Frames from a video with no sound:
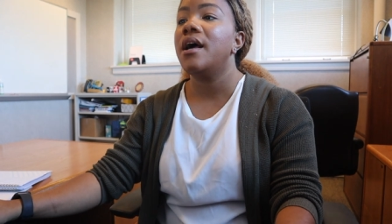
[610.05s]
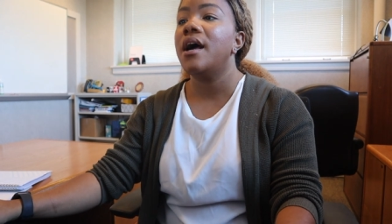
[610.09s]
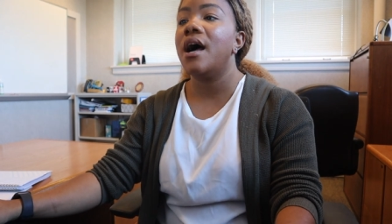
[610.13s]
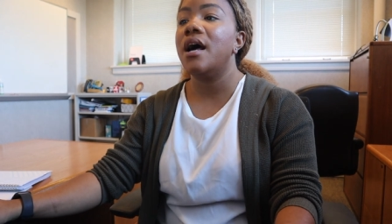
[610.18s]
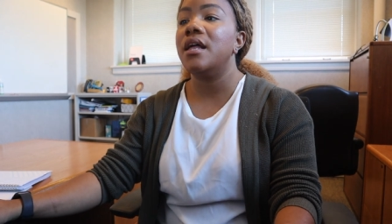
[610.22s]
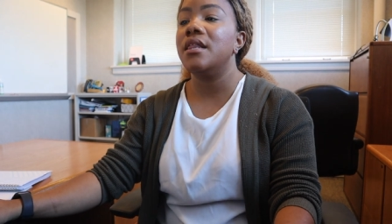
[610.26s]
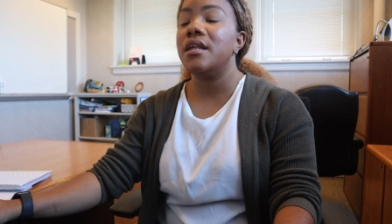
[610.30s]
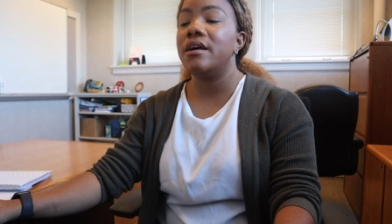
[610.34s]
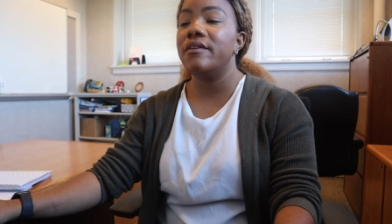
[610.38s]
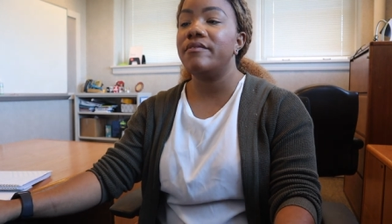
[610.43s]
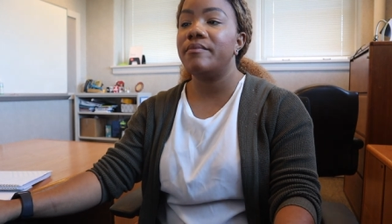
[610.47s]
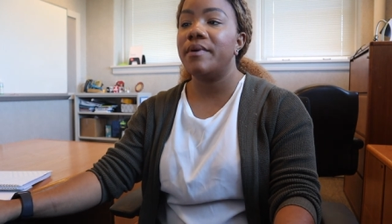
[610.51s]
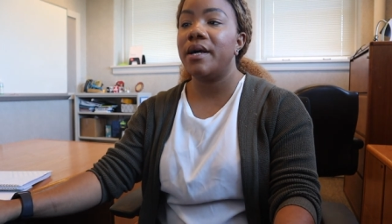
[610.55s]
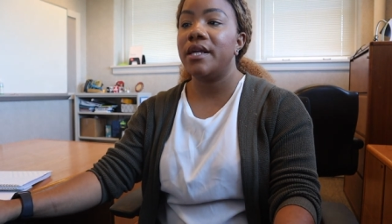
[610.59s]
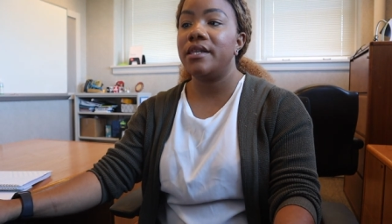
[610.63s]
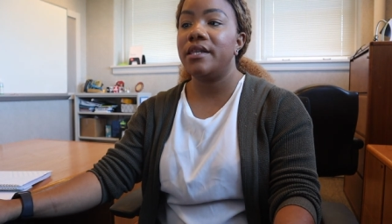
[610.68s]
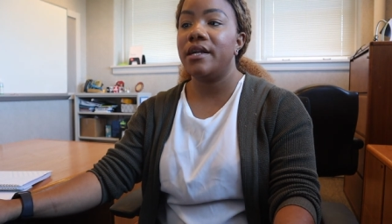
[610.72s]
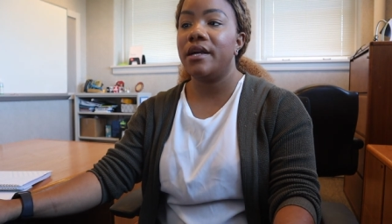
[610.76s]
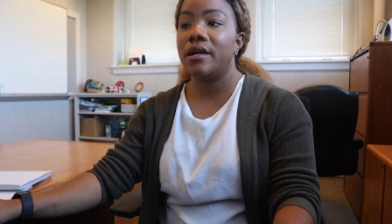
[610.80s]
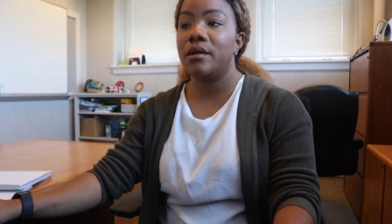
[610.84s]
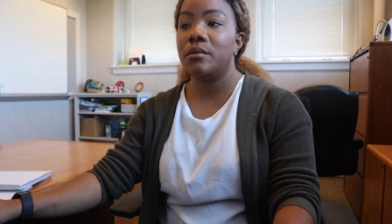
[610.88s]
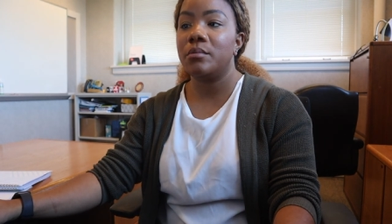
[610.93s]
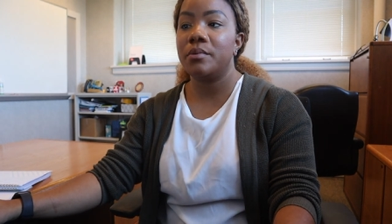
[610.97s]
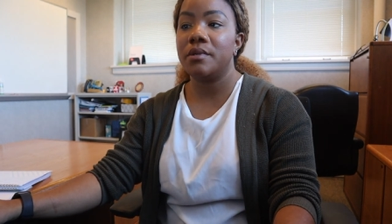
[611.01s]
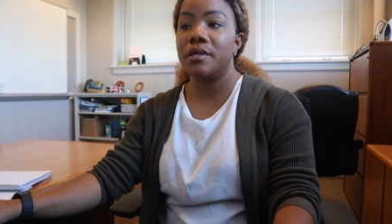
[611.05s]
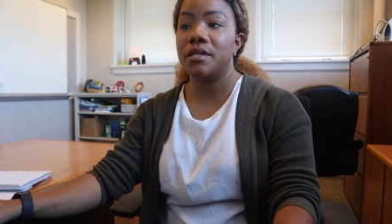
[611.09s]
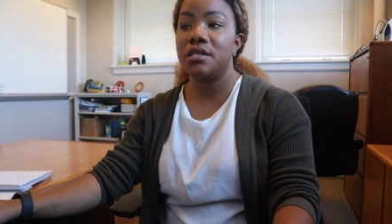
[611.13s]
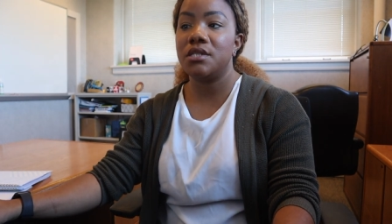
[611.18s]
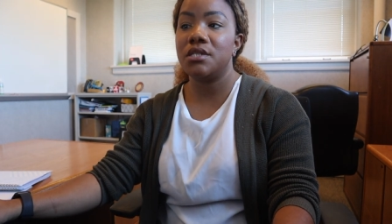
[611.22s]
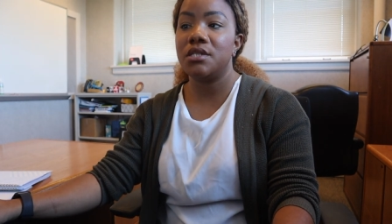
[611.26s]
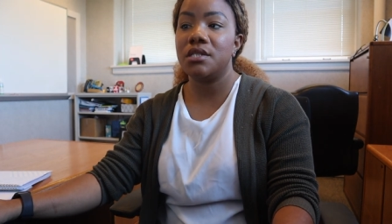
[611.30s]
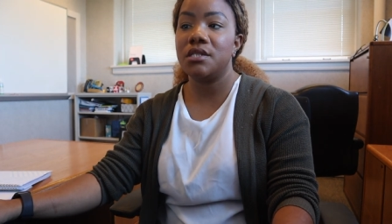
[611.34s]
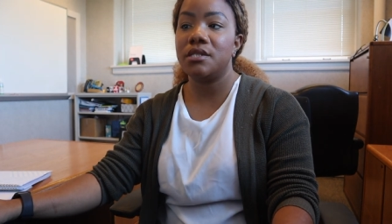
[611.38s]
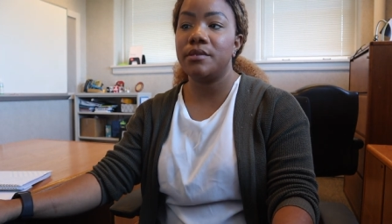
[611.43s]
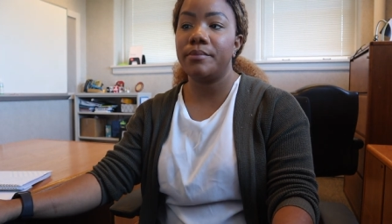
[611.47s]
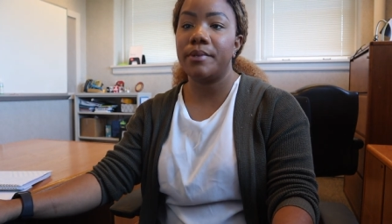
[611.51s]
I love my
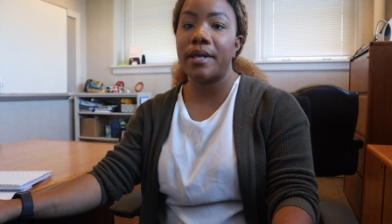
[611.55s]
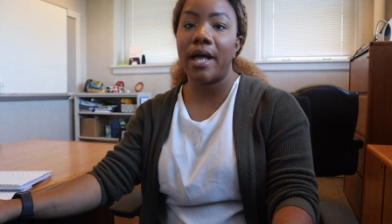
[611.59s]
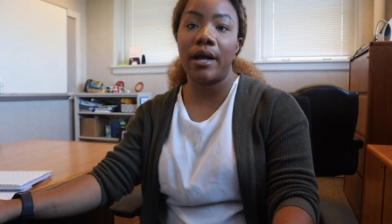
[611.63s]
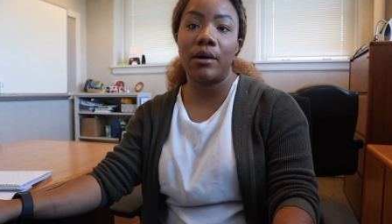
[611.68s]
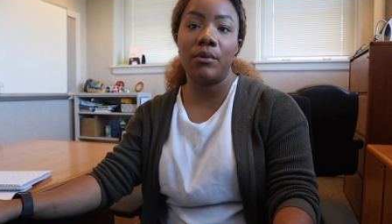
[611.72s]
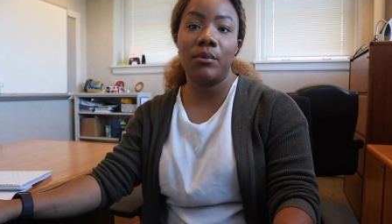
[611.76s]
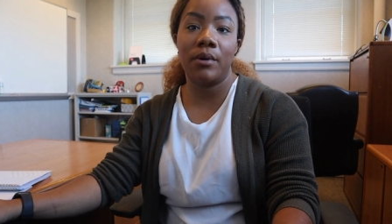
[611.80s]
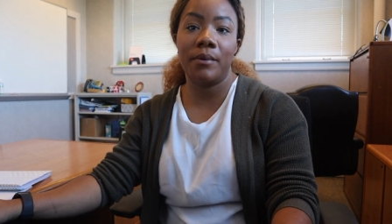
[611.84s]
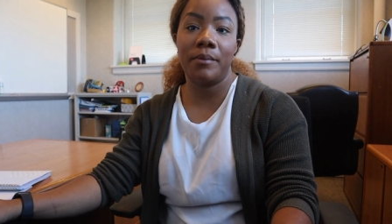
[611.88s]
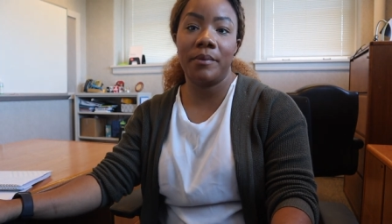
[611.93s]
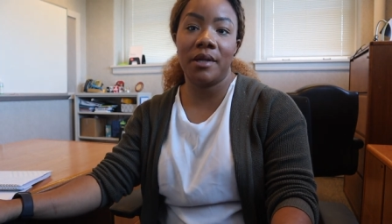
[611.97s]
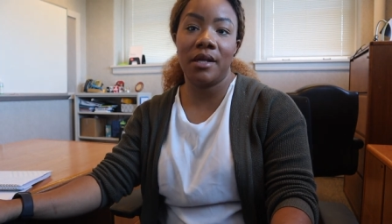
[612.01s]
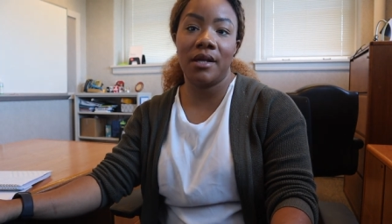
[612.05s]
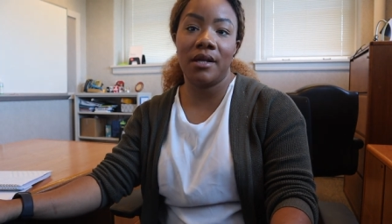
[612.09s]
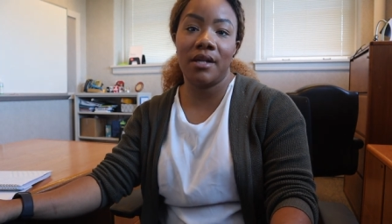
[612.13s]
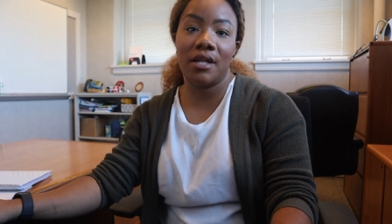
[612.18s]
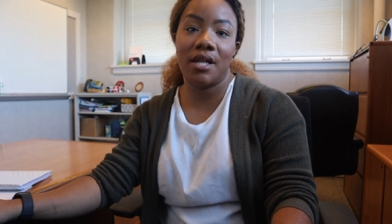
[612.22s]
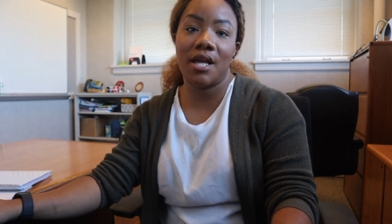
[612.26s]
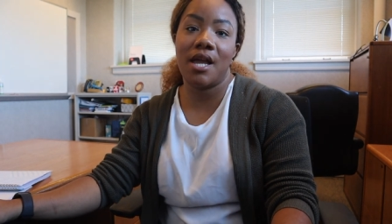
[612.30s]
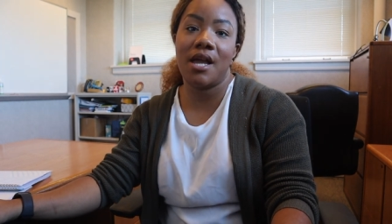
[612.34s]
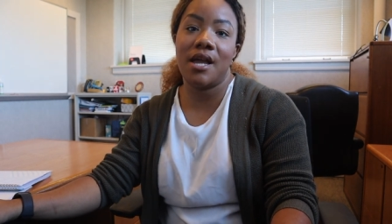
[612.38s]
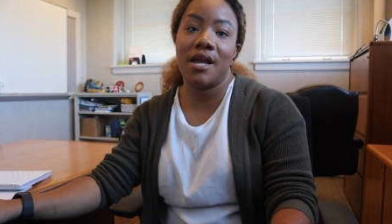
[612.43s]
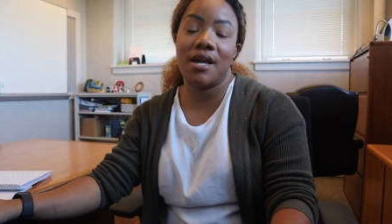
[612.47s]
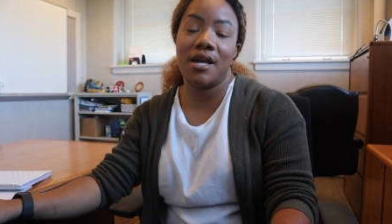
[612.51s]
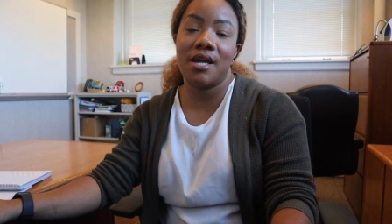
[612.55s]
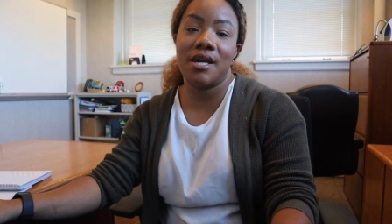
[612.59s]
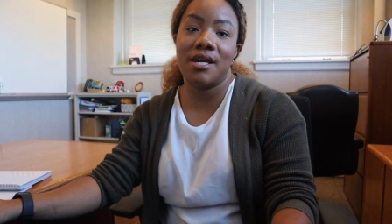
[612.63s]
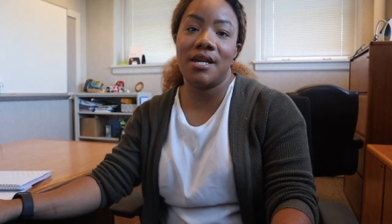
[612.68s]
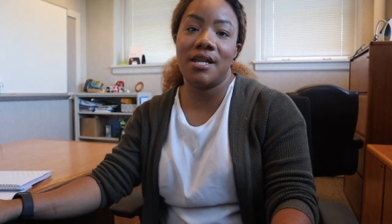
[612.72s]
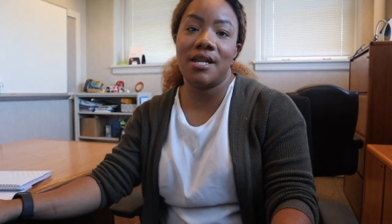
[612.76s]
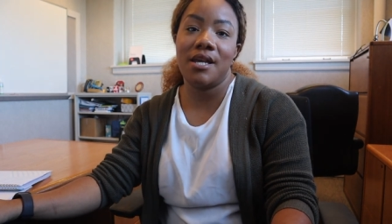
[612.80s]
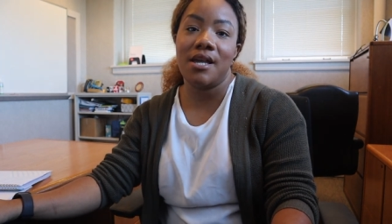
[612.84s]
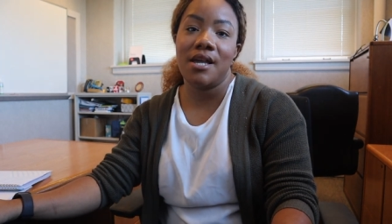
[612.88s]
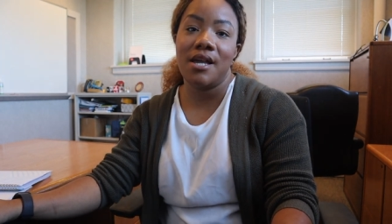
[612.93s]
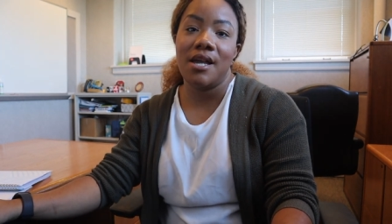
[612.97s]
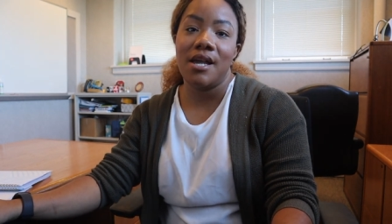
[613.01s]
therapist. She's a black woman,
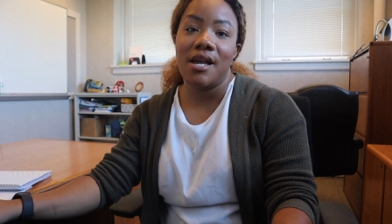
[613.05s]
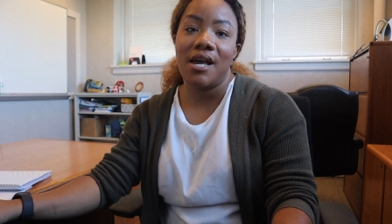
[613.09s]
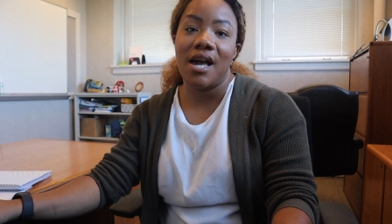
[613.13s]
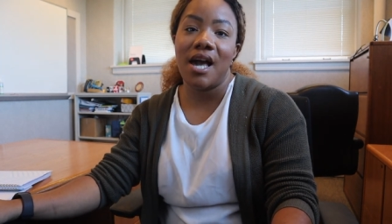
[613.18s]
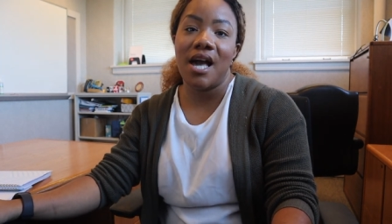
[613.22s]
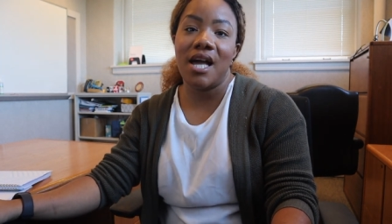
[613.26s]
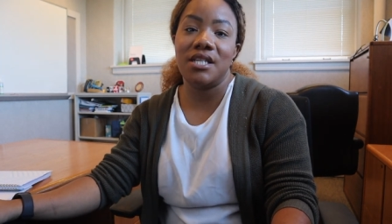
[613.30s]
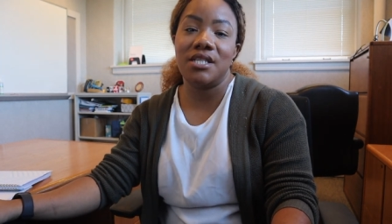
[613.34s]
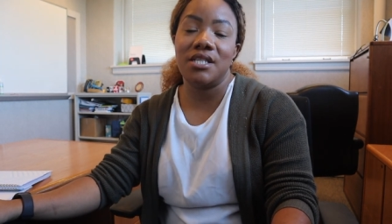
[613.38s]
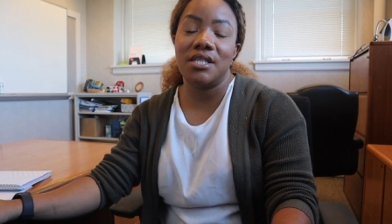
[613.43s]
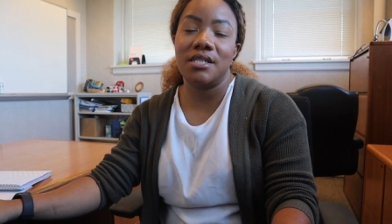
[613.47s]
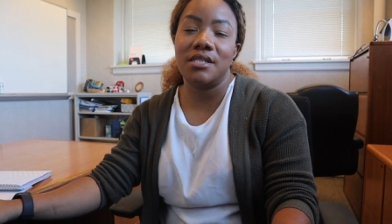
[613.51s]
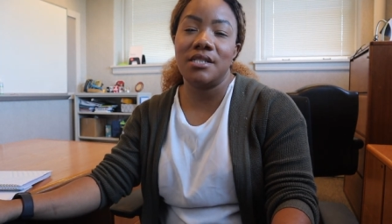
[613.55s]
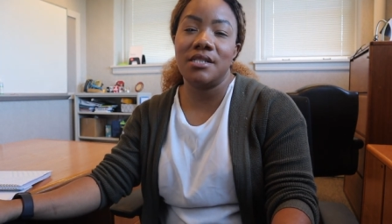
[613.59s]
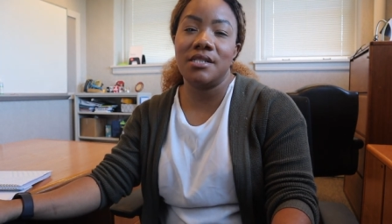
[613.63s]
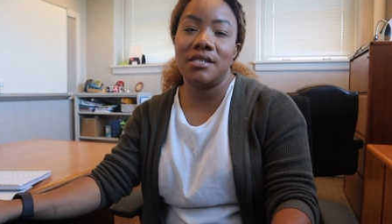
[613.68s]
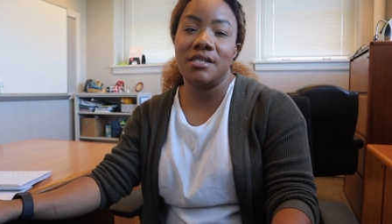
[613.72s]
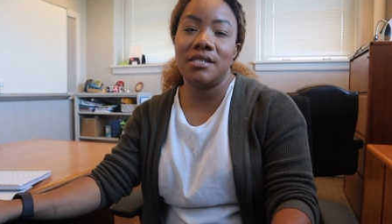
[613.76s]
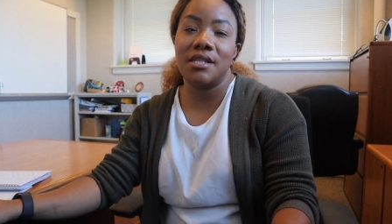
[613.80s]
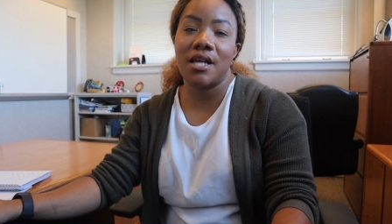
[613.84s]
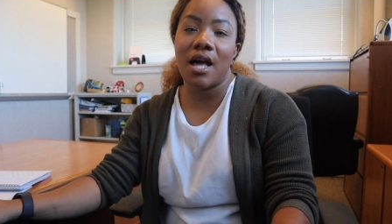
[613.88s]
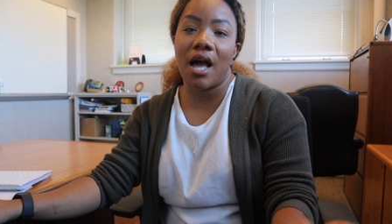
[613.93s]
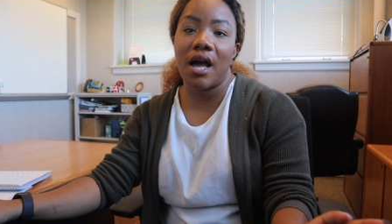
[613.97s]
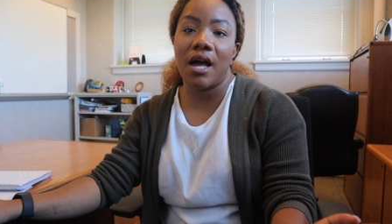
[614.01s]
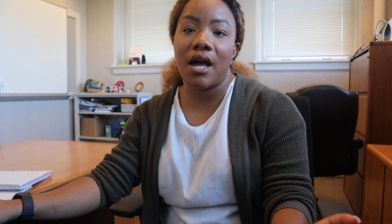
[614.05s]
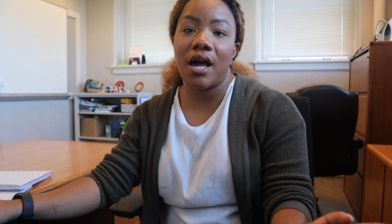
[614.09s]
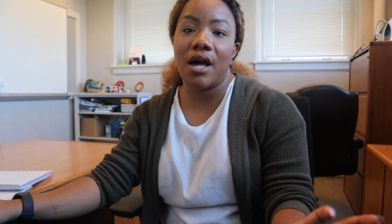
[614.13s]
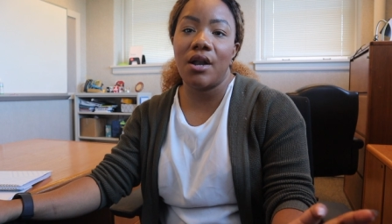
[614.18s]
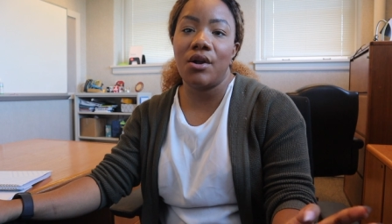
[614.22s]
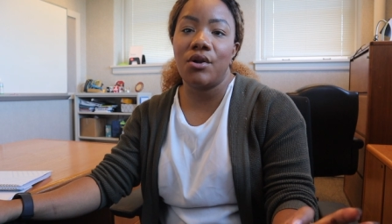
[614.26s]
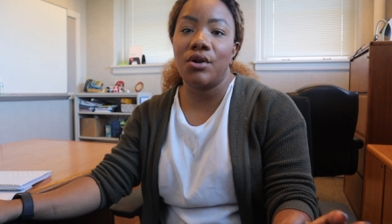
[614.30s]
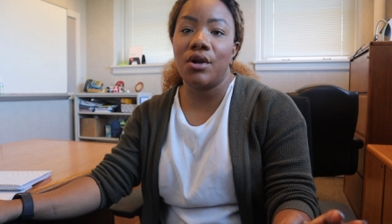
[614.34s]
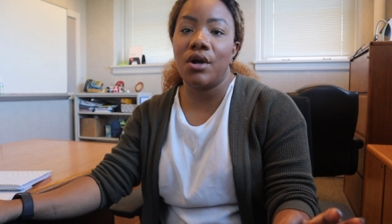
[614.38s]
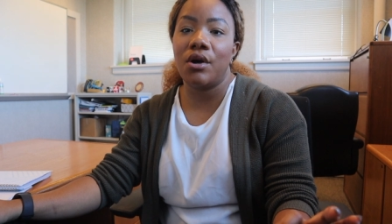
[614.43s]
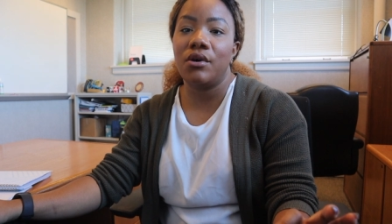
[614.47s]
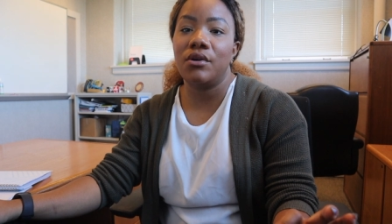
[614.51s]
and I just I, I
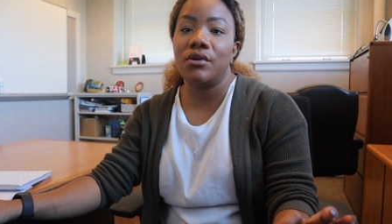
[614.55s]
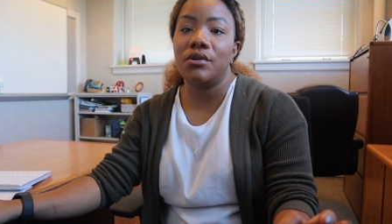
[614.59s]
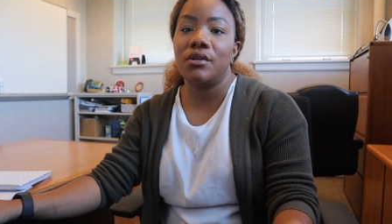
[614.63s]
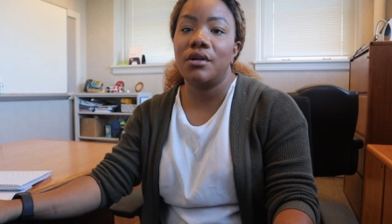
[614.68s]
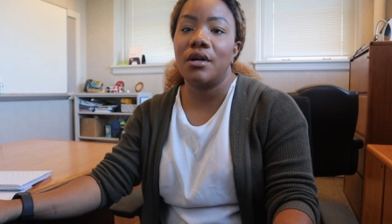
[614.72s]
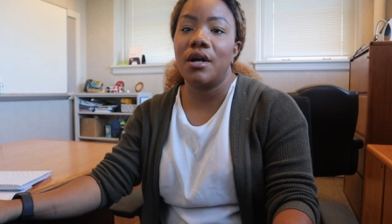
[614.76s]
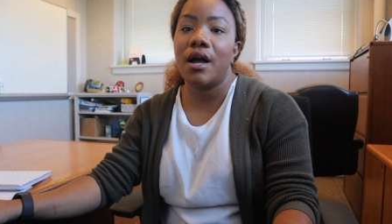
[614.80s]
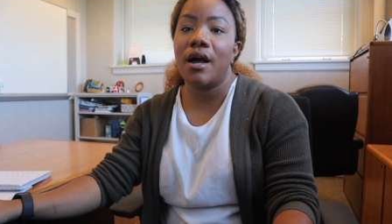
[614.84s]
don't know.